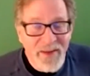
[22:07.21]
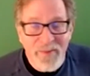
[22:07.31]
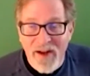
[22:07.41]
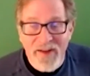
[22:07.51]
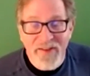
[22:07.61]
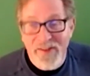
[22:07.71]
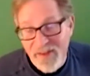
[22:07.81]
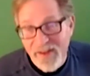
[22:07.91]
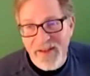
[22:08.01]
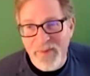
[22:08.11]
I'm constantly
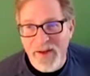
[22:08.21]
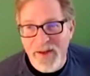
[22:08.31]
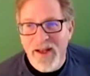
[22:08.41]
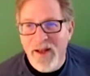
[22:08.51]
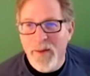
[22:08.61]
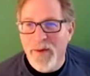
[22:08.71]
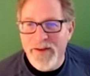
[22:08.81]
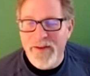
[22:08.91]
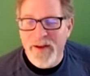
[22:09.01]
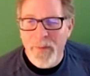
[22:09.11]
selling,
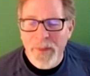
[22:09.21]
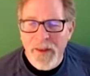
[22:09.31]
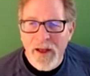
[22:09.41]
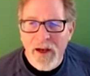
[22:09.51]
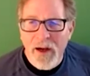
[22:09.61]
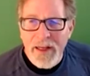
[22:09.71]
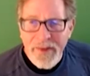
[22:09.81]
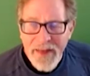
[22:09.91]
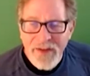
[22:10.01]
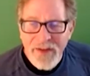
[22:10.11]
but
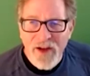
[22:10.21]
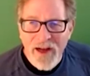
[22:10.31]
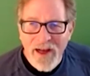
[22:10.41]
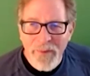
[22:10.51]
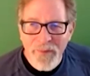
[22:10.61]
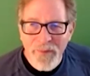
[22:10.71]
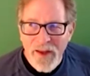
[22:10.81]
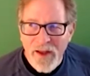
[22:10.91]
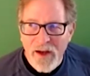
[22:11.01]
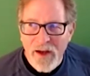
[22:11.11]
in that job,
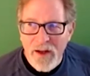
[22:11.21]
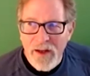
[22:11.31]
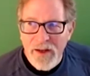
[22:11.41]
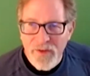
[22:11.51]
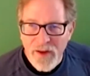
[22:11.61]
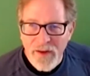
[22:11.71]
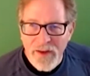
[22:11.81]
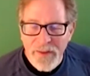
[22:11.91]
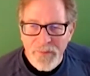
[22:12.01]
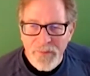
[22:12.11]
in
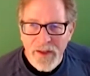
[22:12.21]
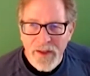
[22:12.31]
selling,